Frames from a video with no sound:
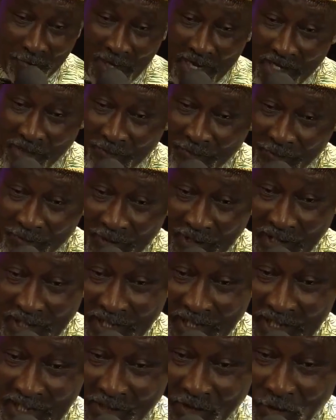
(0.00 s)
my friend,
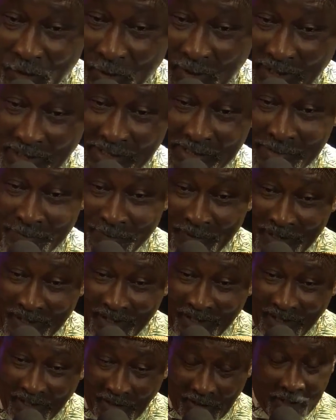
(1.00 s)
I have to
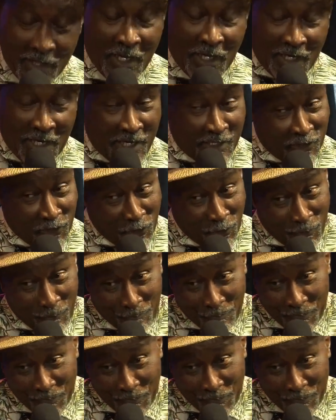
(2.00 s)
explain, like your